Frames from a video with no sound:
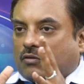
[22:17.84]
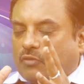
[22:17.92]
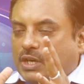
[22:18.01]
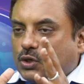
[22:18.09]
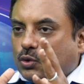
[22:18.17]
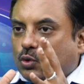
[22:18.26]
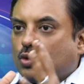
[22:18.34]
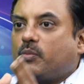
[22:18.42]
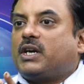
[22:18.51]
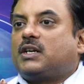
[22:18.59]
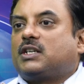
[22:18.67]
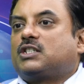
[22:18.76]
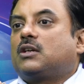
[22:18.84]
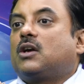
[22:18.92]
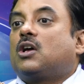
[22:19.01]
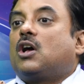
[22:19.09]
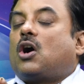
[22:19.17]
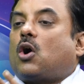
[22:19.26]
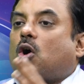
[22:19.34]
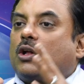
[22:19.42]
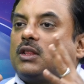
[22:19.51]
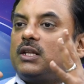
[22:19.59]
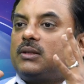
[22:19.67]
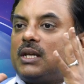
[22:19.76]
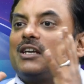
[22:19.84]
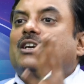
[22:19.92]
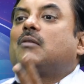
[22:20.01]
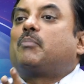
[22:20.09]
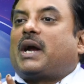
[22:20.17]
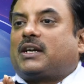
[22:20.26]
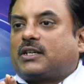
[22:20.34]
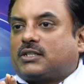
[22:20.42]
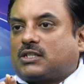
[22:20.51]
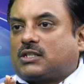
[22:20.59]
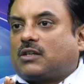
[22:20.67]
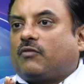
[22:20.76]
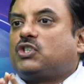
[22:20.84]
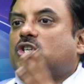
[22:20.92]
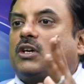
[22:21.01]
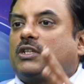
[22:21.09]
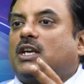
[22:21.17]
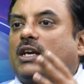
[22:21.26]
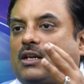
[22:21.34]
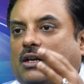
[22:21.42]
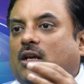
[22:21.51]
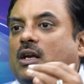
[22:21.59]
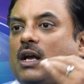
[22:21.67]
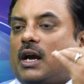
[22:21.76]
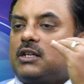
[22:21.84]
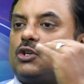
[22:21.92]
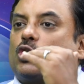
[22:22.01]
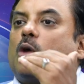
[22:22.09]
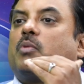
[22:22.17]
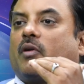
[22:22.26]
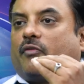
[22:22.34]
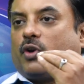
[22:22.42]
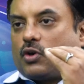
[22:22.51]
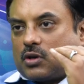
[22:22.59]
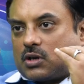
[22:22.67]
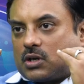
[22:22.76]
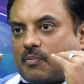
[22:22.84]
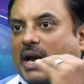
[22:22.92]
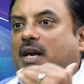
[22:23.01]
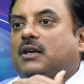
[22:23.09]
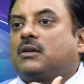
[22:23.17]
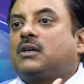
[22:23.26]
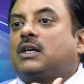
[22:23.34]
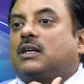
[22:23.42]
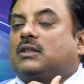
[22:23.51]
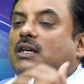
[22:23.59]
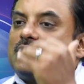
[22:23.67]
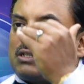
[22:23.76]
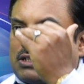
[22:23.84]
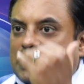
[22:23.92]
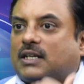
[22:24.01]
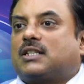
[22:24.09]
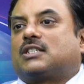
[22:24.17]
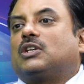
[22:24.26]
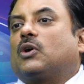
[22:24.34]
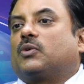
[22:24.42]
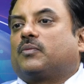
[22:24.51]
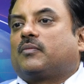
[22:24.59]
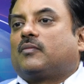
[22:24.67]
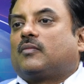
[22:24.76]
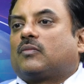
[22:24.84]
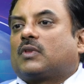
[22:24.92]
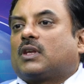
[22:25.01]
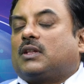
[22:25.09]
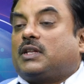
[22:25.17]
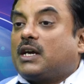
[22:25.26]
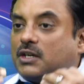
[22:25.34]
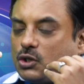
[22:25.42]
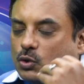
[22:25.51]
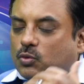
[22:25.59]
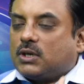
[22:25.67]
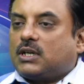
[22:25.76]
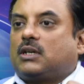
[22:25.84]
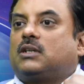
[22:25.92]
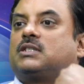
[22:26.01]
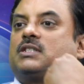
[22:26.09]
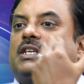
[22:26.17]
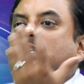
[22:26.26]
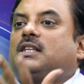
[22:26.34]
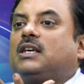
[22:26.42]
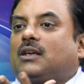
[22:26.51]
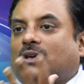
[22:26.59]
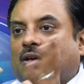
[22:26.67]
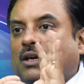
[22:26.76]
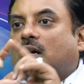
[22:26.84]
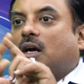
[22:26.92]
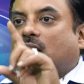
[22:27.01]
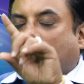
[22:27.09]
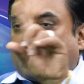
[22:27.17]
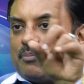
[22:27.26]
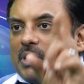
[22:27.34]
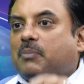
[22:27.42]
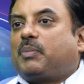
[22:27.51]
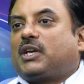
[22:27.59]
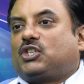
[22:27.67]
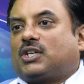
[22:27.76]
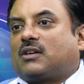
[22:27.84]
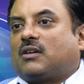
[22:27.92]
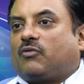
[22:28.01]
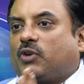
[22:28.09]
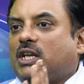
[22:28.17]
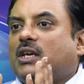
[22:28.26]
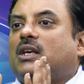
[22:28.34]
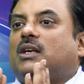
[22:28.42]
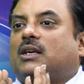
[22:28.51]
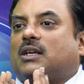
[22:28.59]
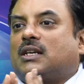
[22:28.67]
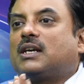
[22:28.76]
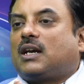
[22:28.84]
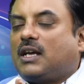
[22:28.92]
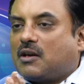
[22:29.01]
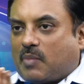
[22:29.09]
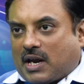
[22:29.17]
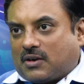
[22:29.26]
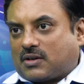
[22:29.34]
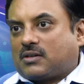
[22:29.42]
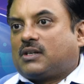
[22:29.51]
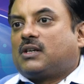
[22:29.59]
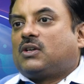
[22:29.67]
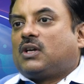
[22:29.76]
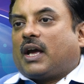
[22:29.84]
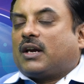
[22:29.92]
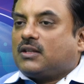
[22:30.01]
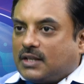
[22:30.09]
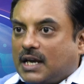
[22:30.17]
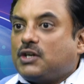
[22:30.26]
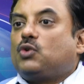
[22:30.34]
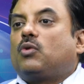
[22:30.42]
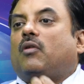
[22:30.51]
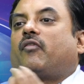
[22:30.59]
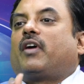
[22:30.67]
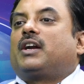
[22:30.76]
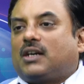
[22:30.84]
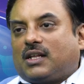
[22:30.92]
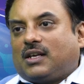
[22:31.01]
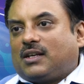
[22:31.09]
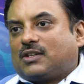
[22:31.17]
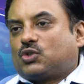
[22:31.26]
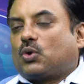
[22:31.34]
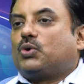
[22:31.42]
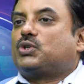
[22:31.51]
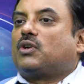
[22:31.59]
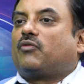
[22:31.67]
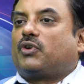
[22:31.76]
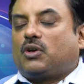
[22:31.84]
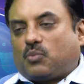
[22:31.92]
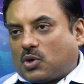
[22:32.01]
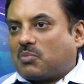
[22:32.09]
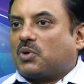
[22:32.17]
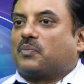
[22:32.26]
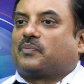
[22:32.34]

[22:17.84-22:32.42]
when you do meditation, all the thinking patterns which are there at the top of your mind, that settles down. Then you will see the big picture very in a clear manner. And then you will find the solution for your problem.